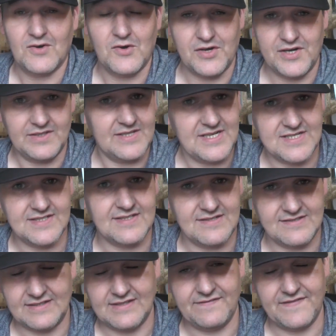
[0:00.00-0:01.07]
Or at least
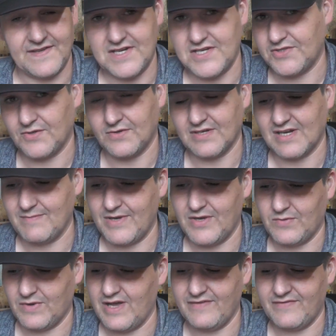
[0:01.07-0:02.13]
until I finish talking
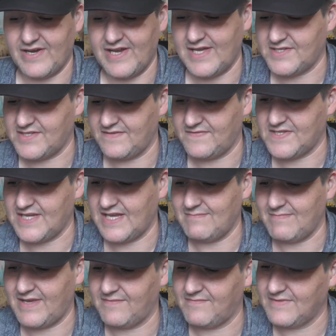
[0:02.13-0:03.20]
about whatever it is they've
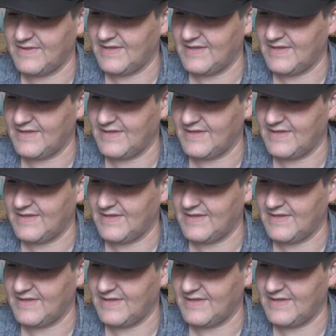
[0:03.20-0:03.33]
sent me.